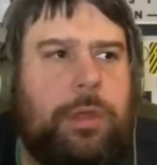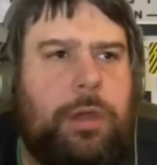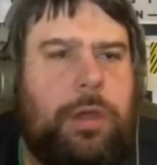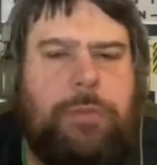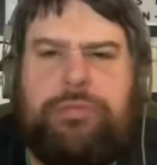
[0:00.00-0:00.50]

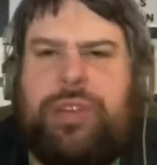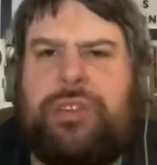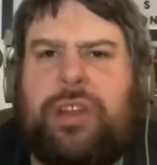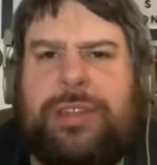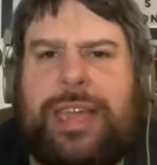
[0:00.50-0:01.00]
Well, Britain's
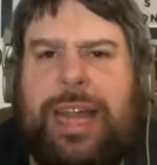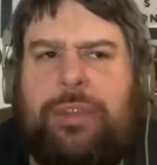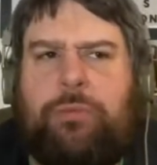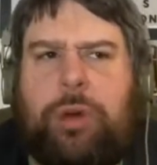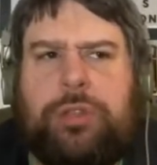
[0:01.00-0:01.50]
Got
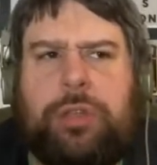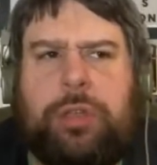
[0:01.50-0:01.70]
Talent wasn't,